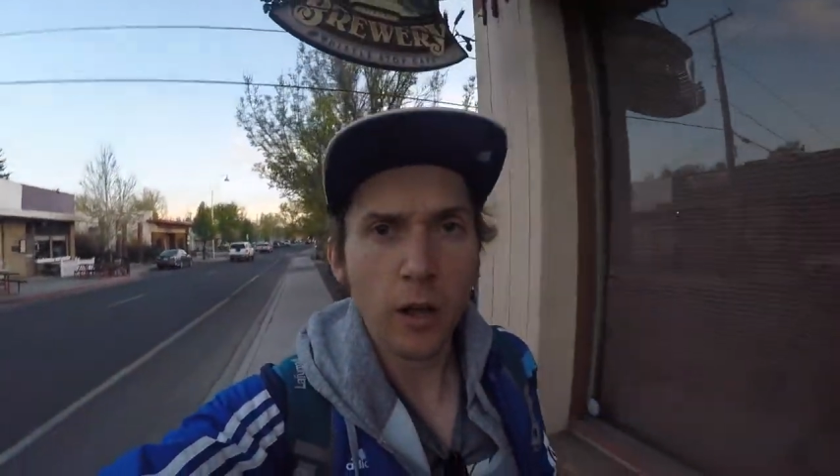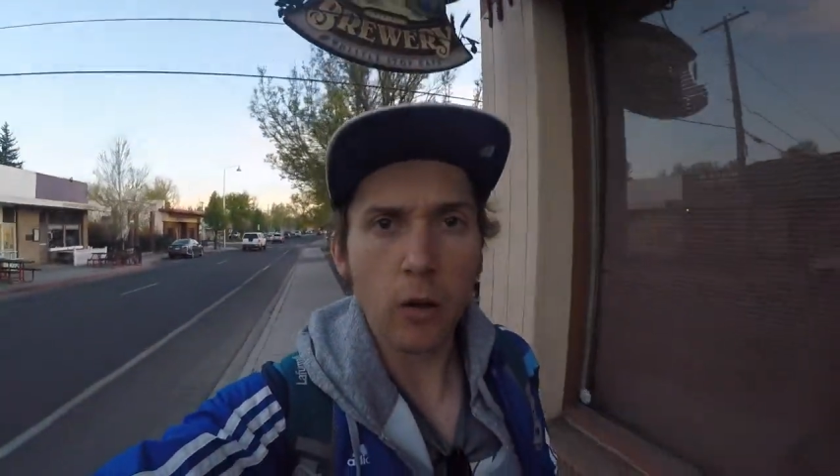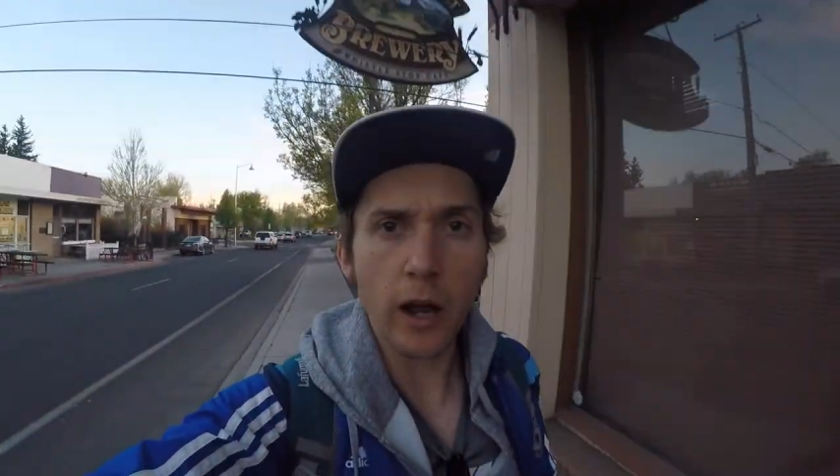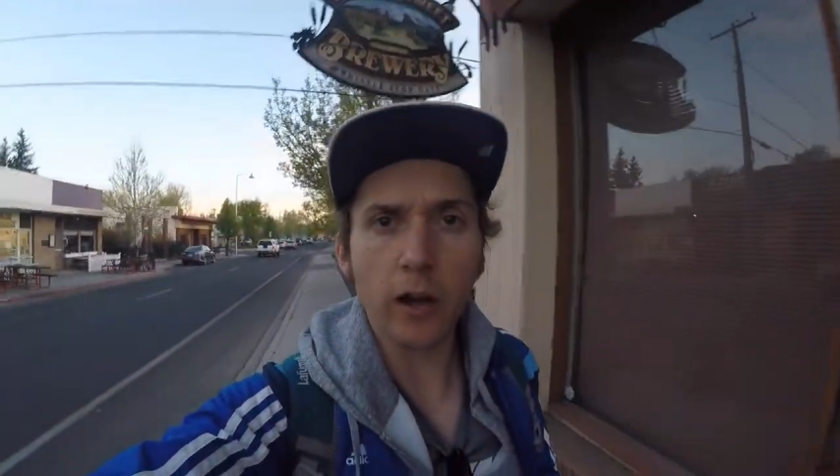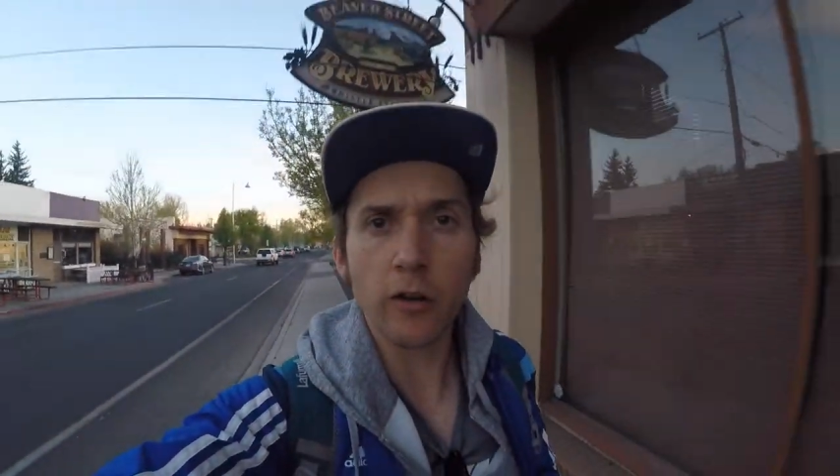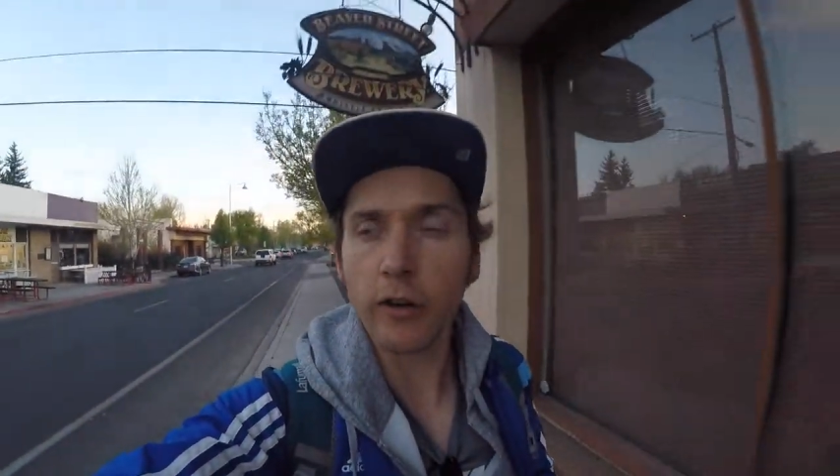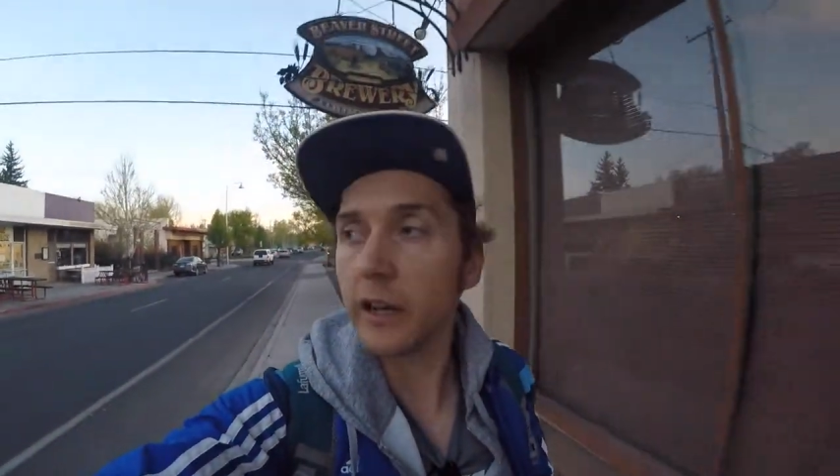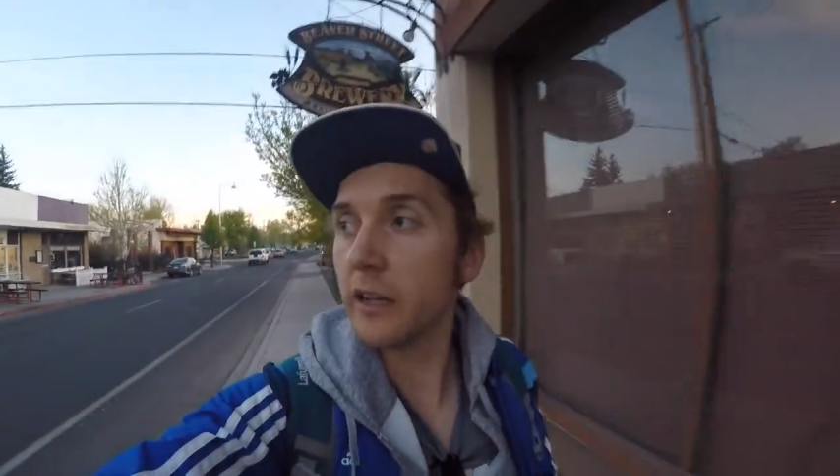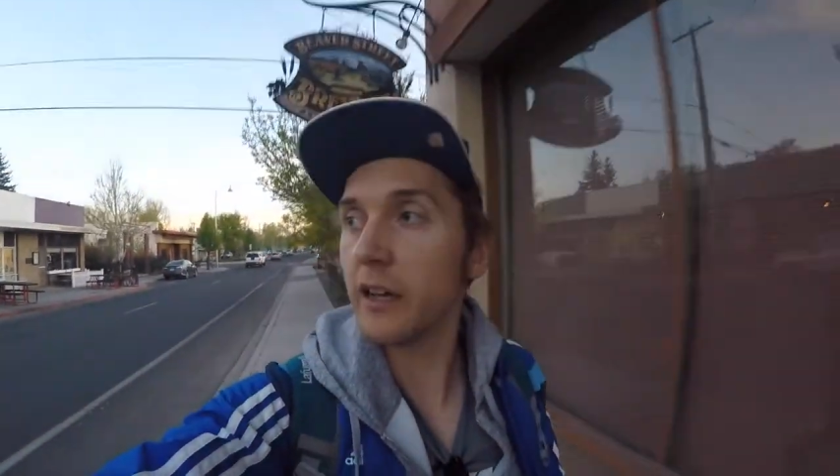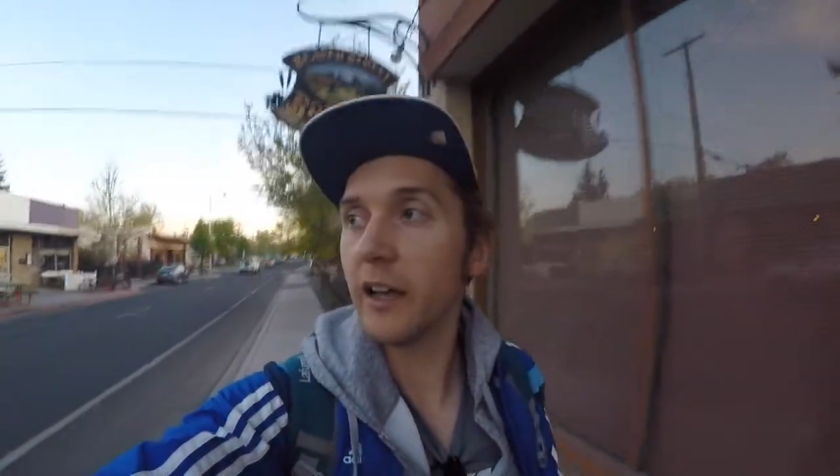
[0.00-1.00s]
quite
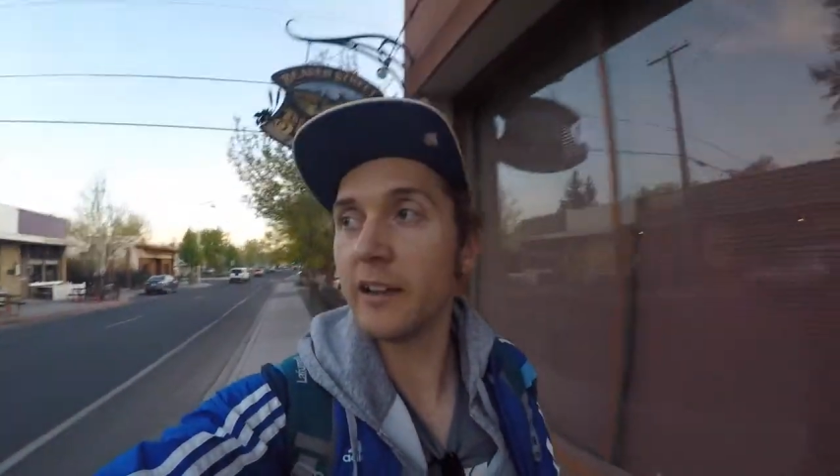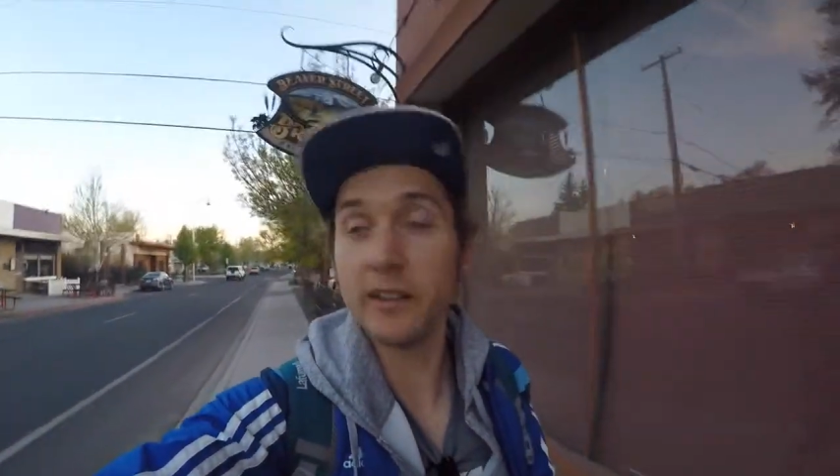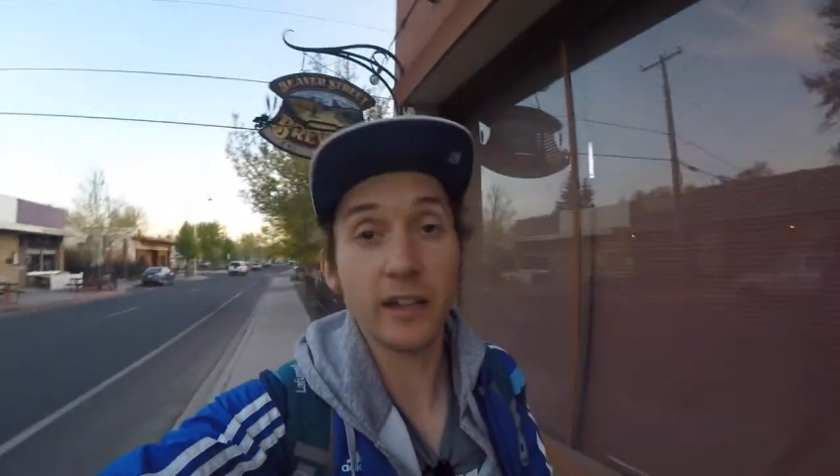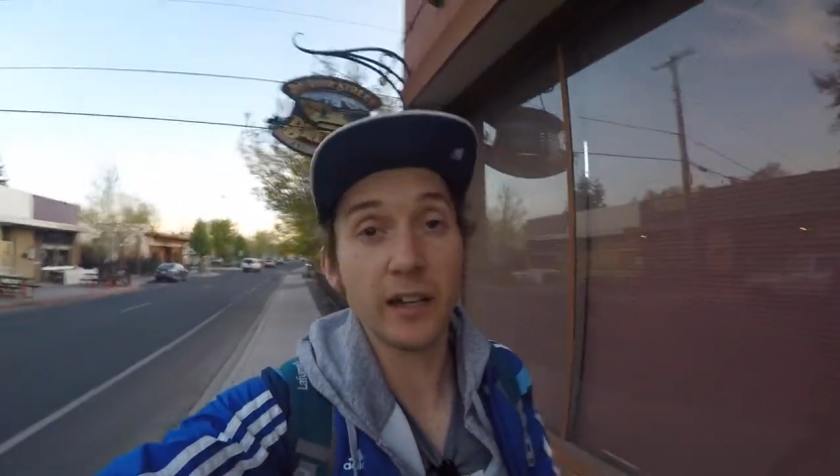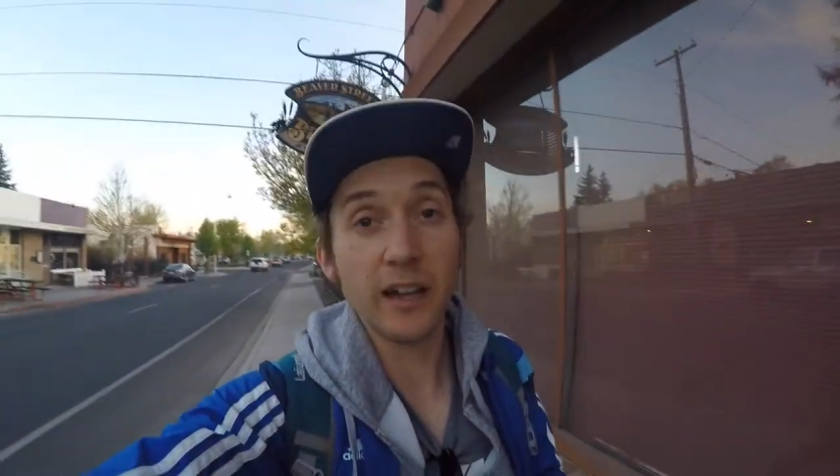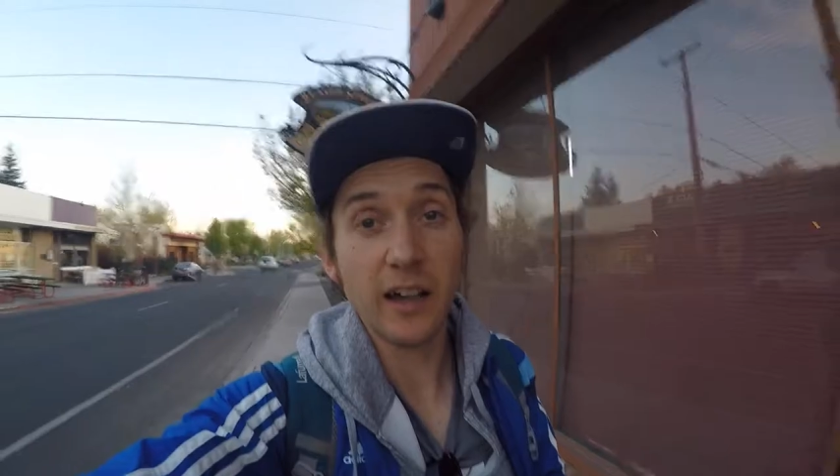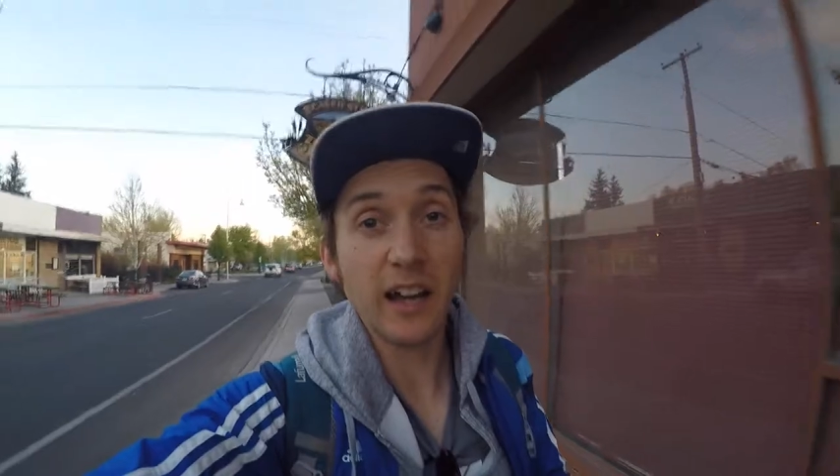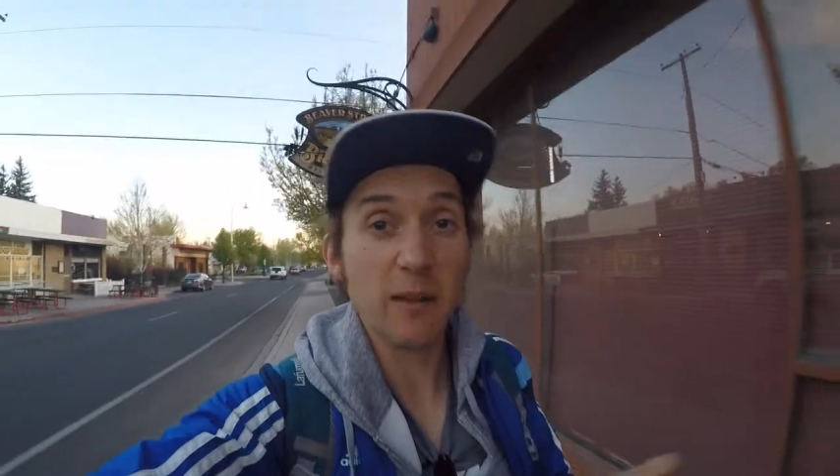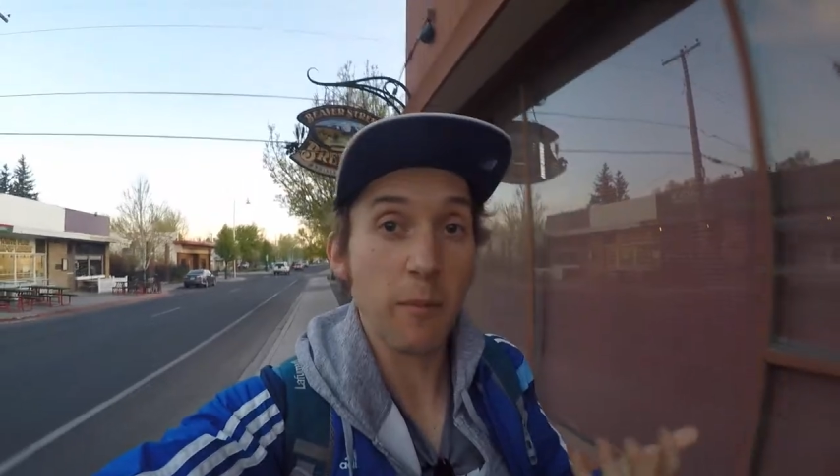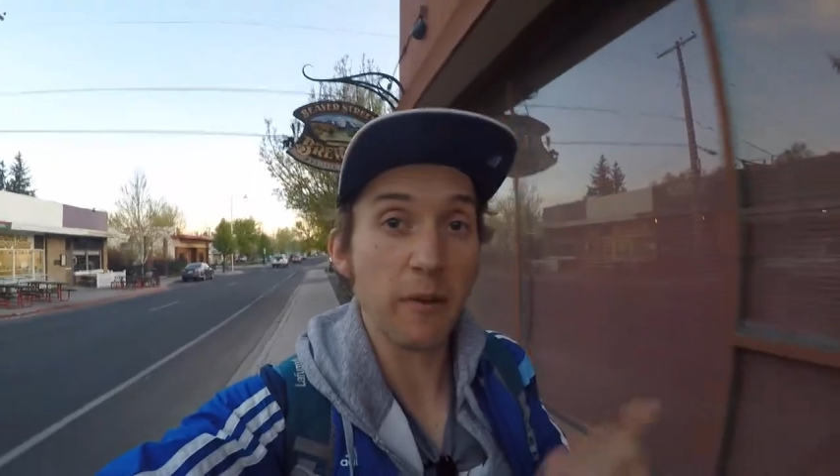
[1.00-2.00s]
hungry and uh,
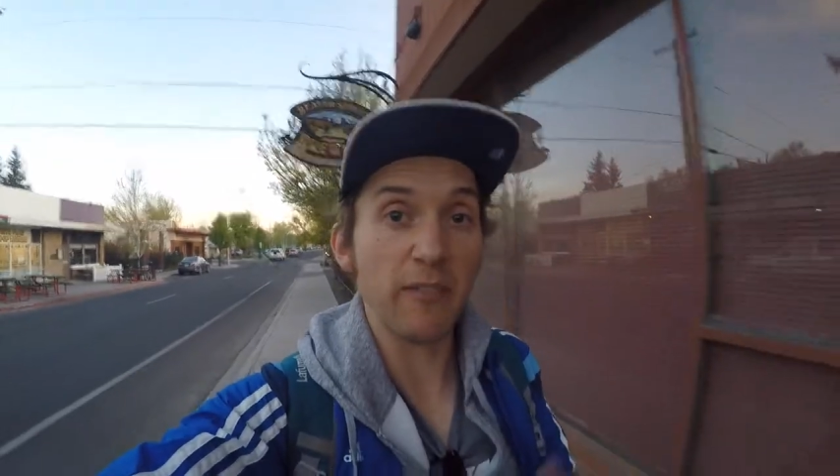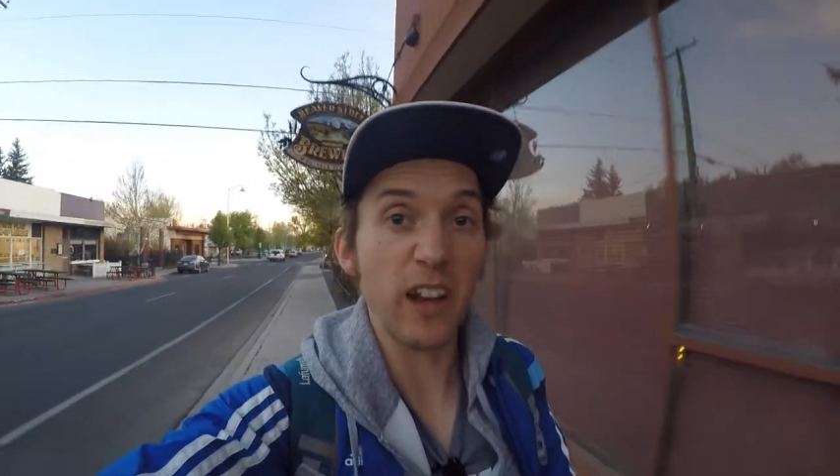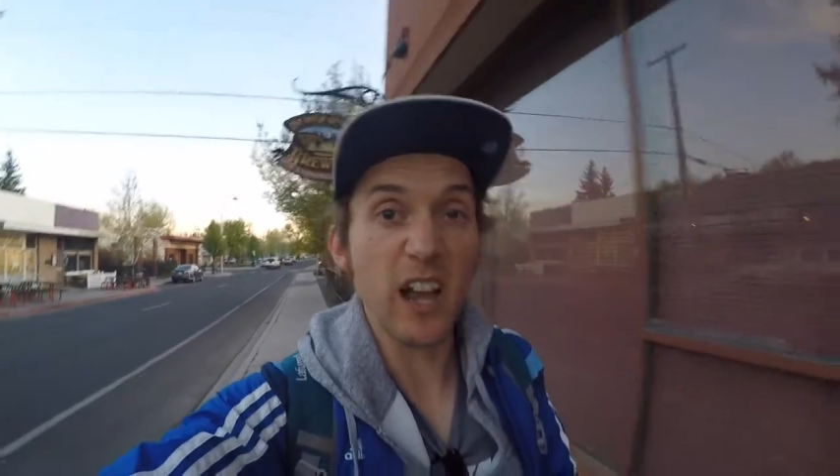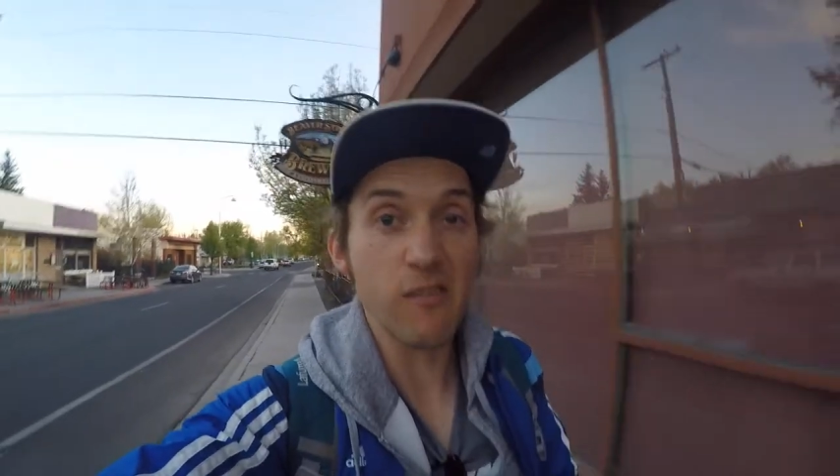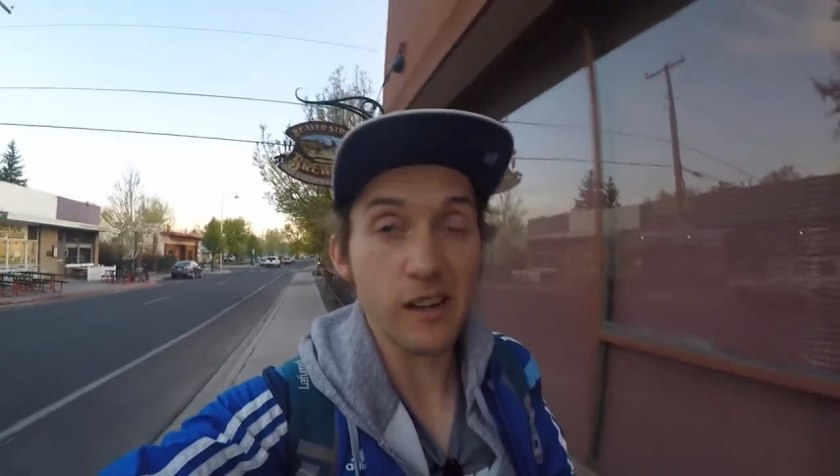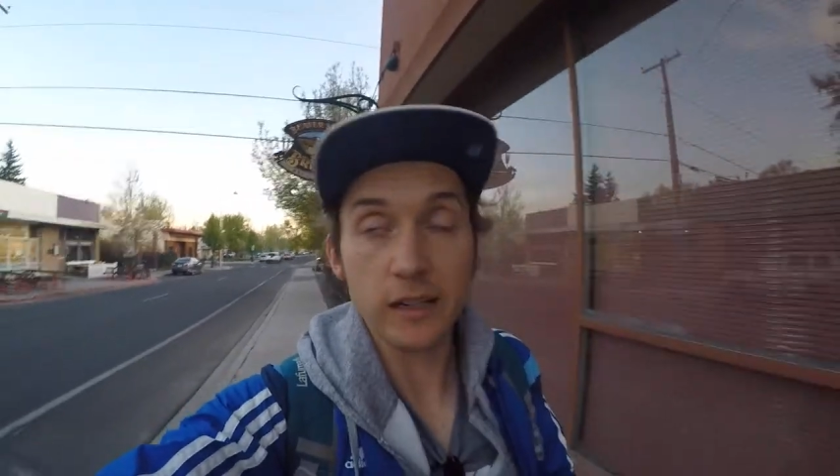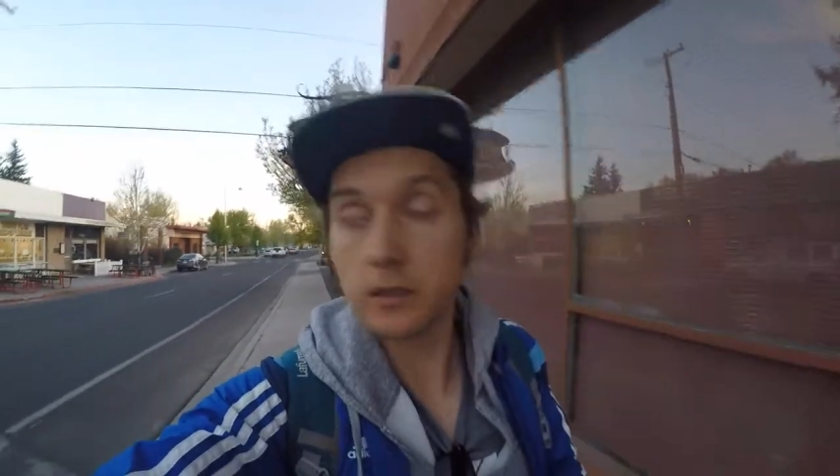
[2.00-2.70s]
I'm a bit of a lightweight.